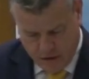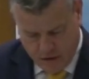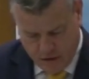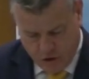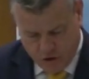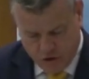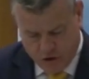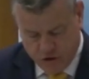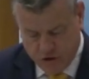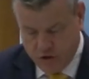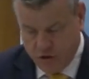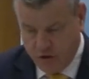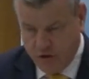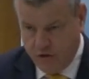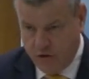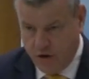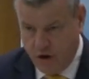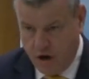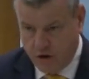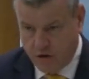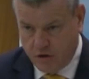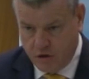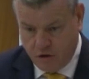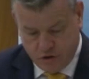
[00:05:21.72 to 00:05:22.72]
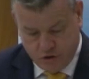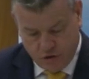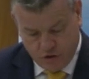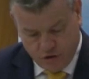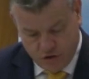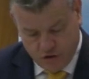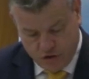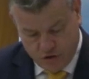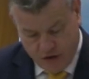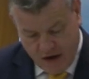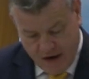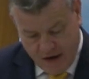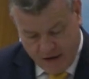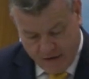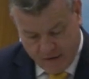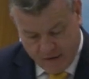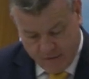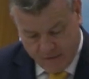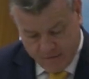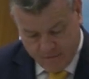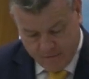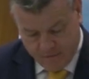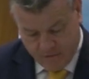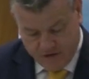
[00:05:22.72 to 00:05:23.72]
nurses and doctors on strike
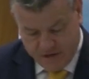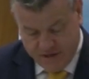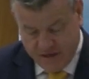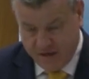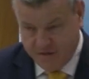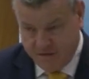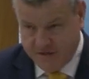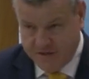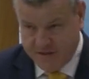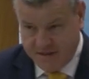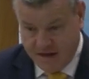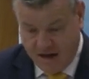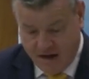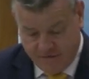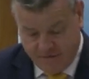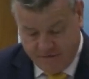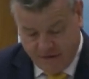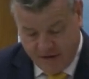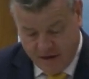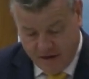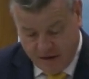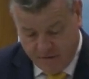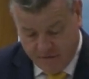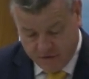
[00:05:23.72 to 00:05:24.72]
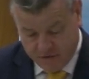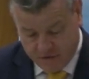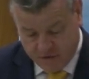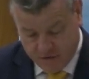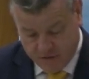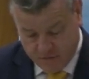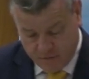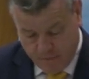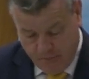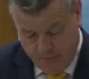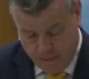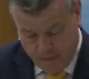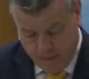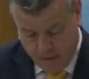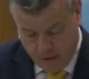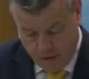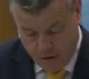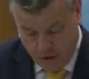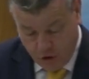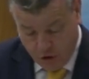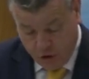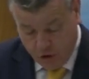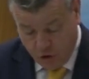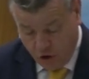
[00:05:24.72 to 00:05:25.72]
for safe staffing levels,
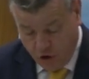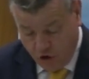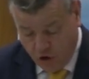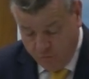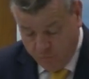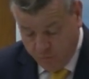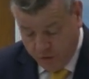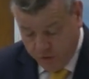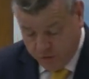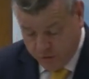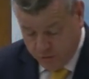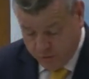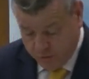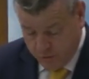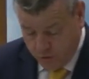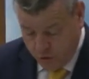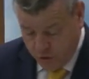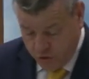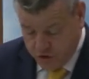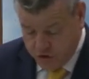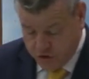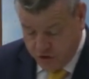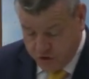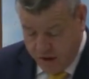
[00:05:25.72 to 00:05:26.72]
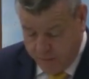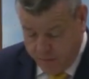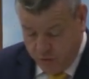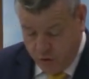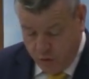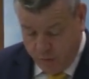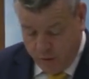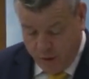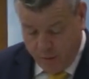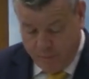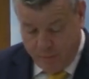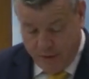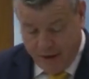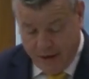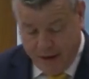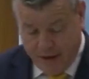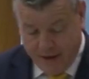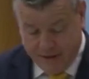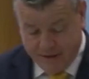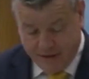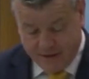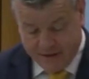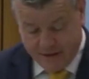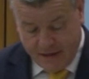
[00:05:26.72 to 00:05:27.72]
under a government who describe human
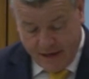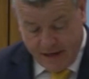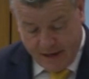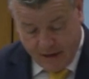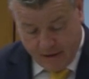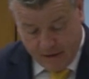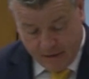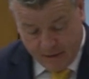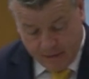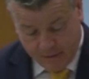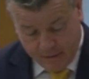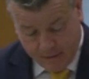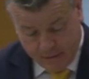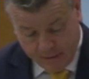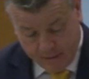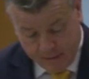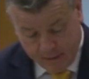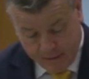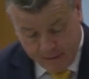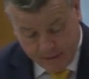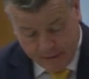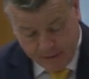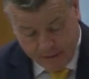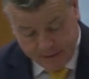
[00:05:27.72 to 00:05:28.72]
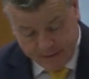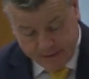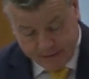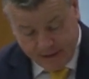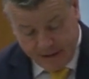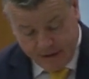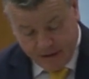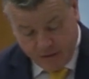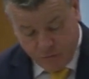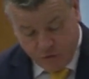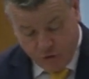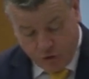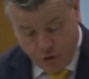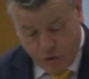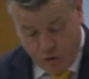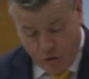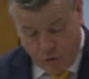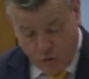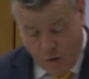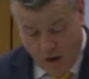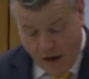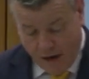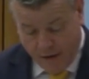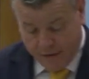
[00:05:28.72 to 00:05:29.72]
beings as illegal, send them to
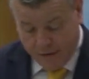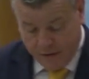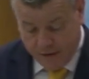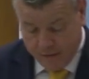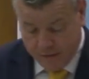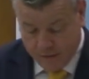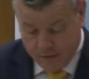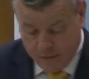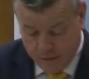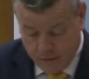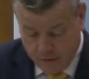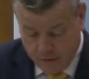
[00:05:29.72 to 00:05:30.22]
Rwanda